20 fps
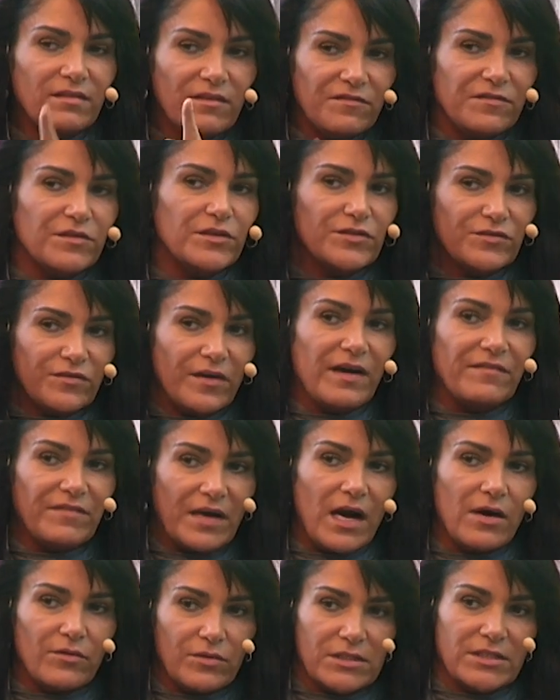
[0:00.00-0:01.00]
the first 5
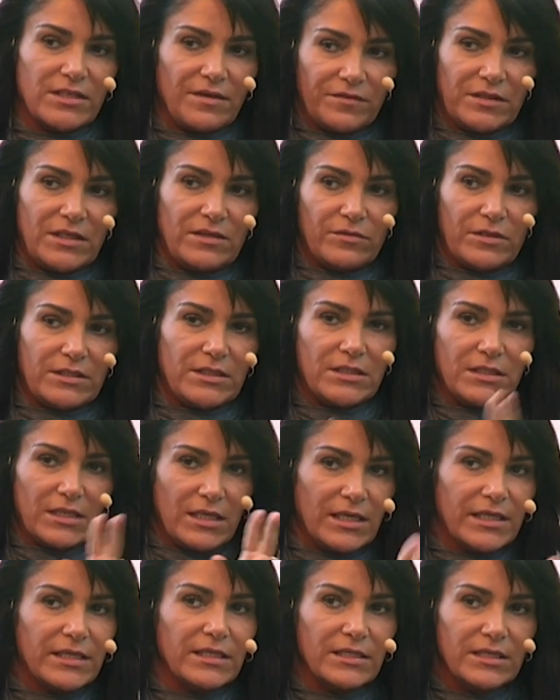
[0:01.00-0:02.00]
hours after I was
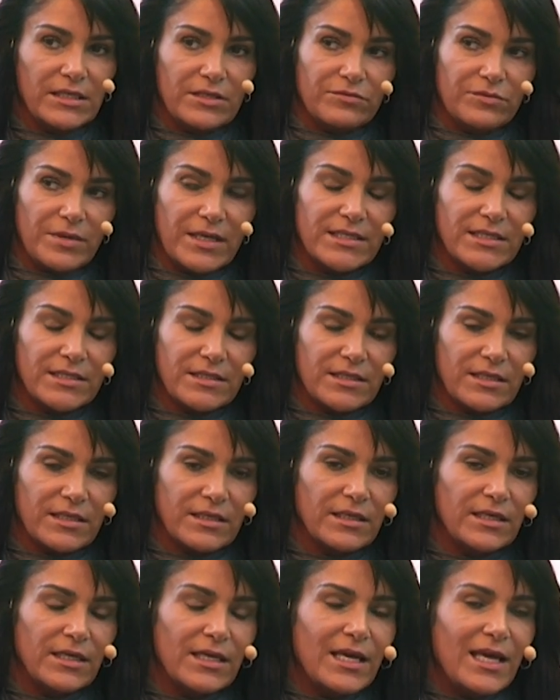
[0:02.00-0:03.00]
illegally
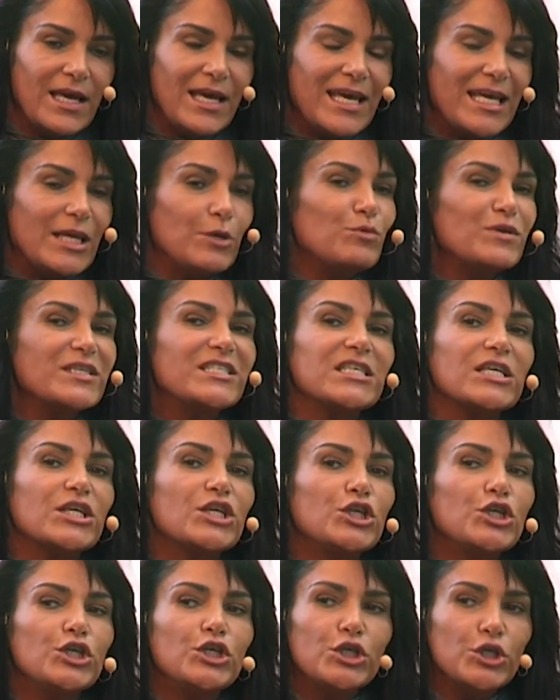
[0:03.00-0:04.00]
arrested, it was a
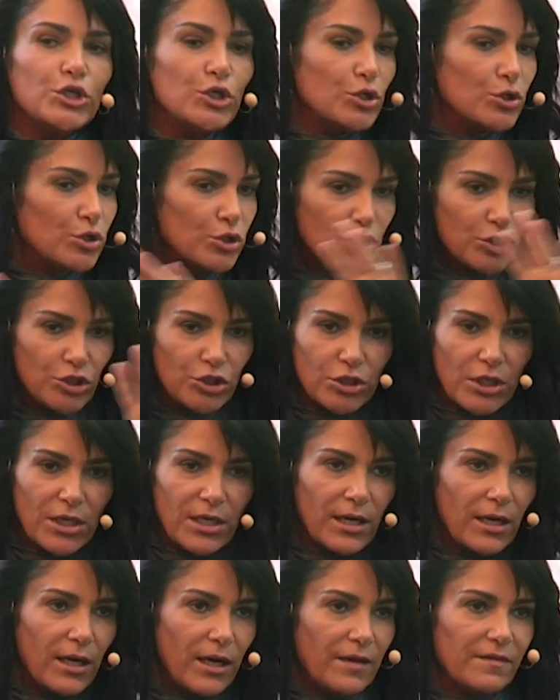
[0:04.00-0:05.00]
huge,
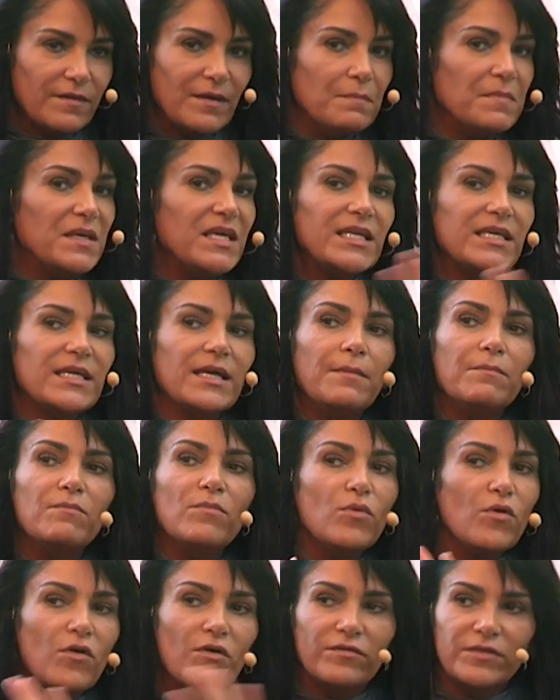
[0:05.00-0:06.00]
the media
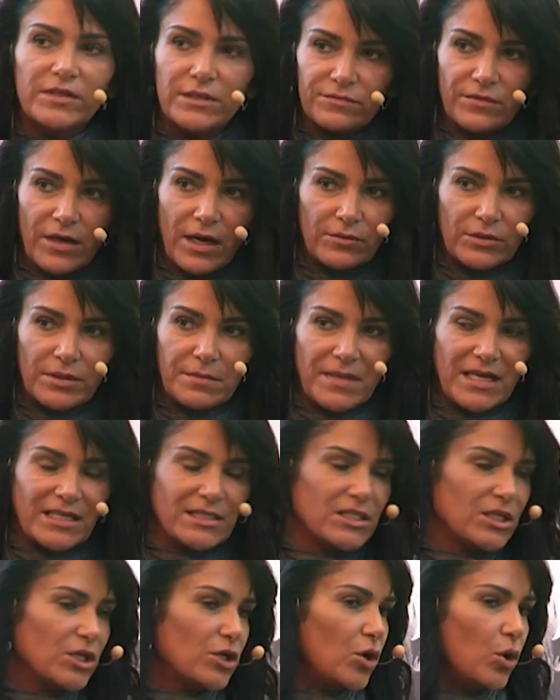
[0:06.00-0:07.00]
moved around in
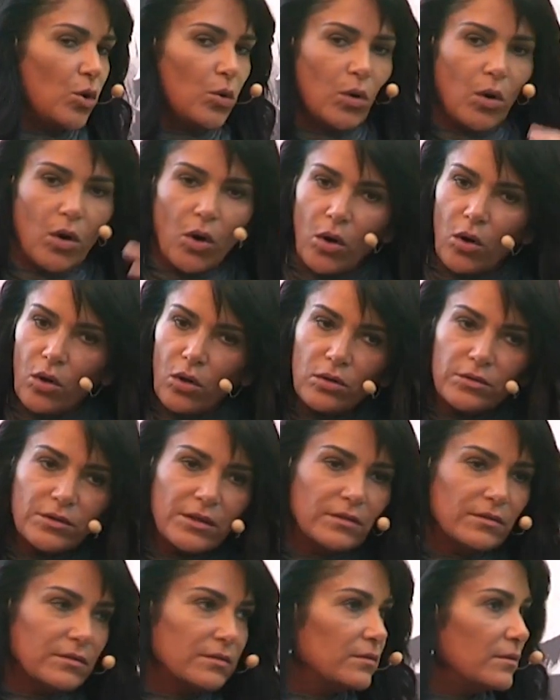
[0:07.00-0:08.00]
Mexico. All
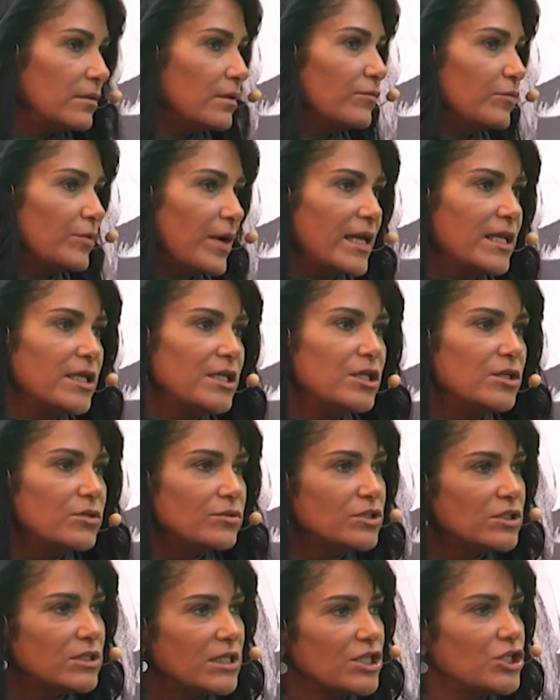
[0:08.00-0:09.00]
the radio
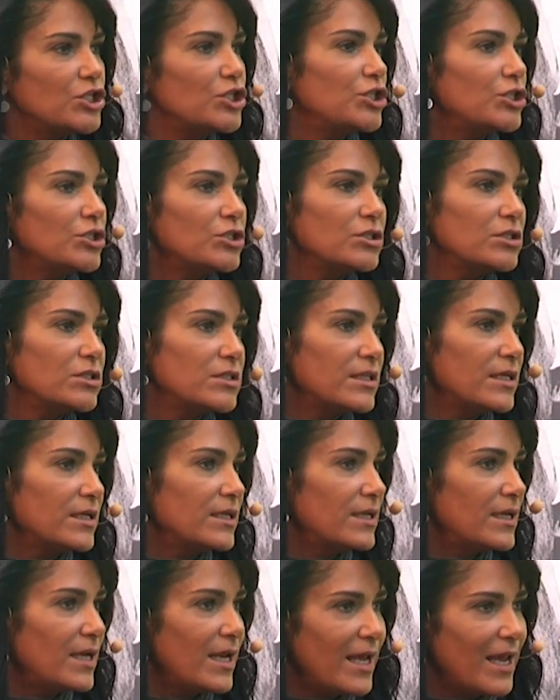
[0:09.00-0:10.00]
stations
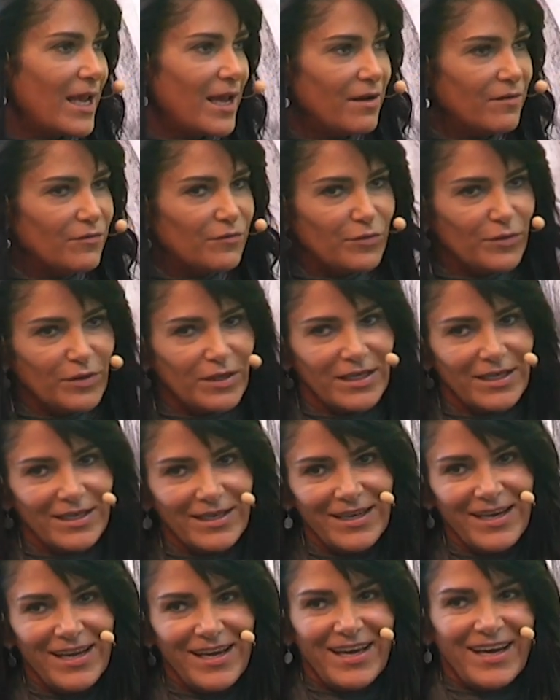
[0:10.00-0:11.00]
and every
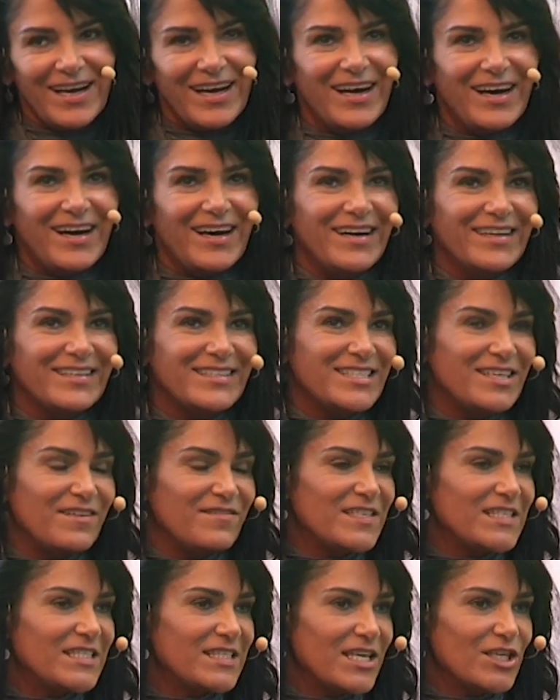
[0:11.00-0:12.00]

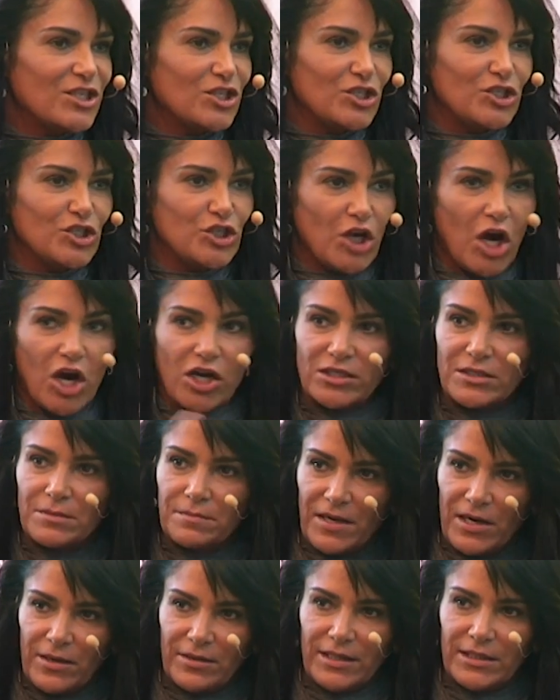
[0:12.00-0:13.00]
TV station talked
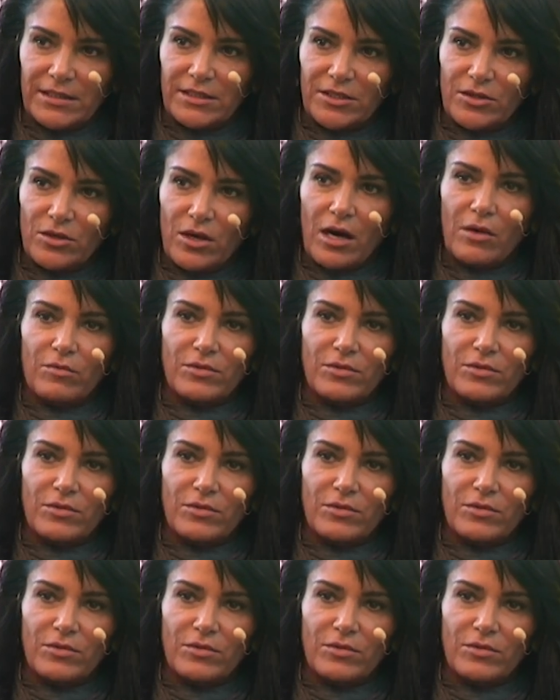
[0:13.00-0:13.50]
about it. I